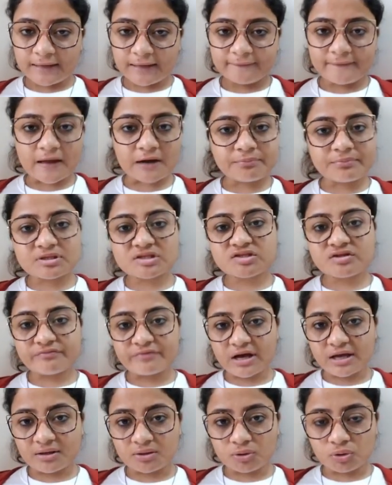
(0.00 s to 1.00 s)
That means the
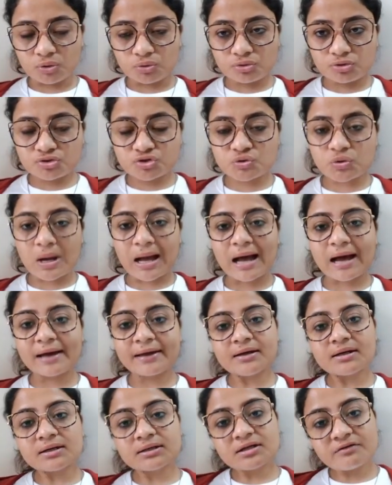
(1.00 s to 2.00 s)
viral load. So
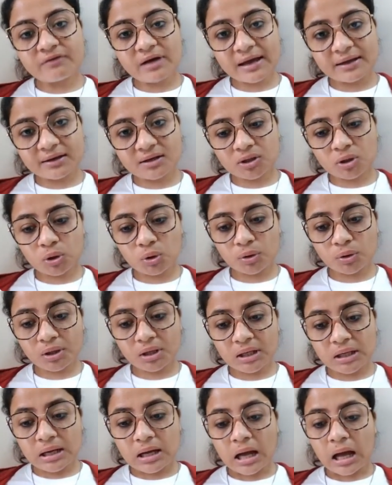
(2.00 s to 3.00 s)
higher the viral load,
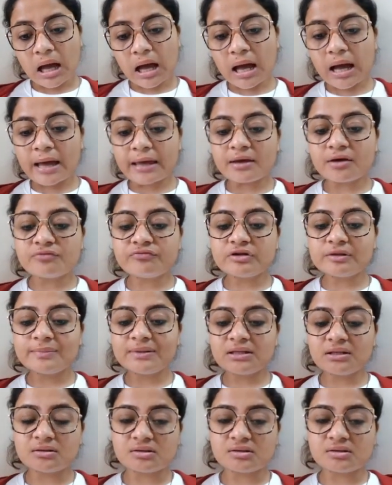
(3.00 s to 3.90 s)
higher will be the